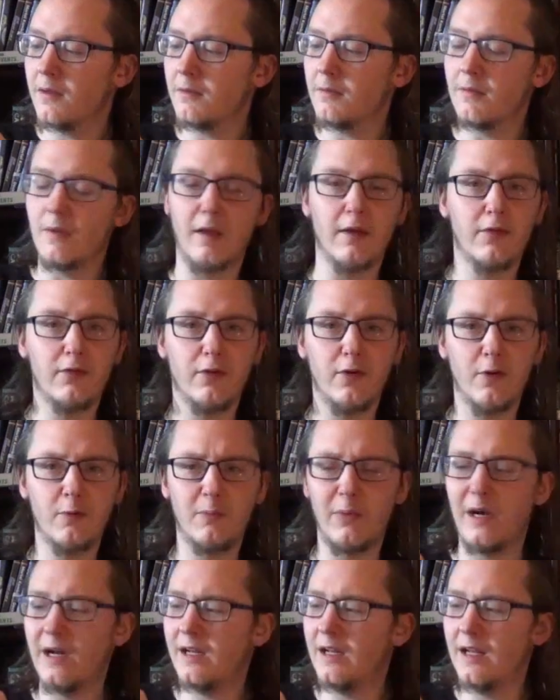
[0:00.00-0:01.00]
a third
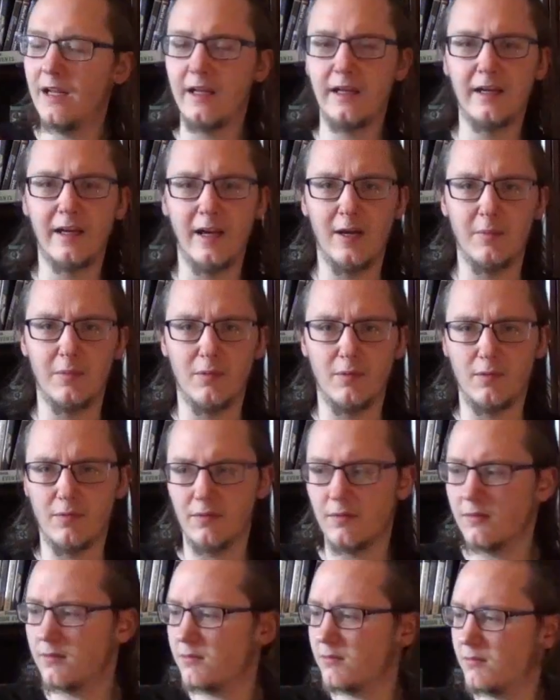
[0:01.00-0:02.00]
party link cable.
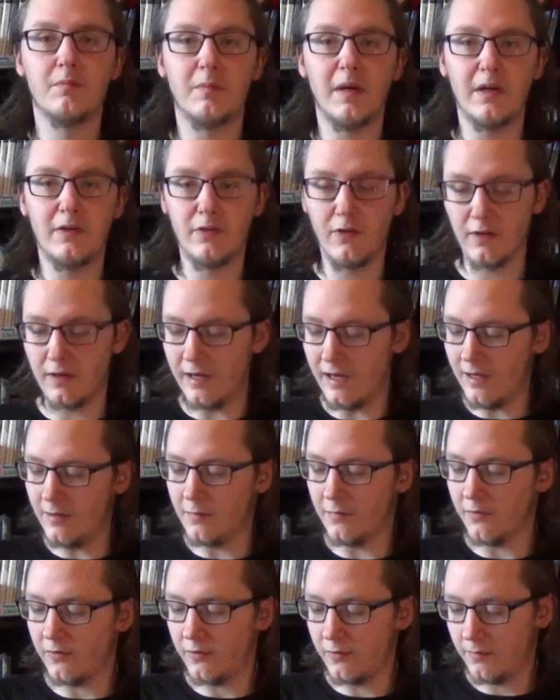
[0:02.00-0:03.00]
Back to the
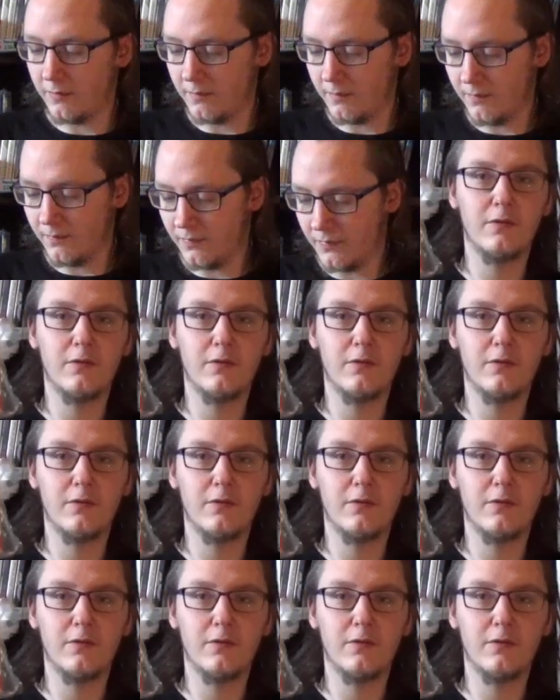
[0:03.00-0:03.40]
games.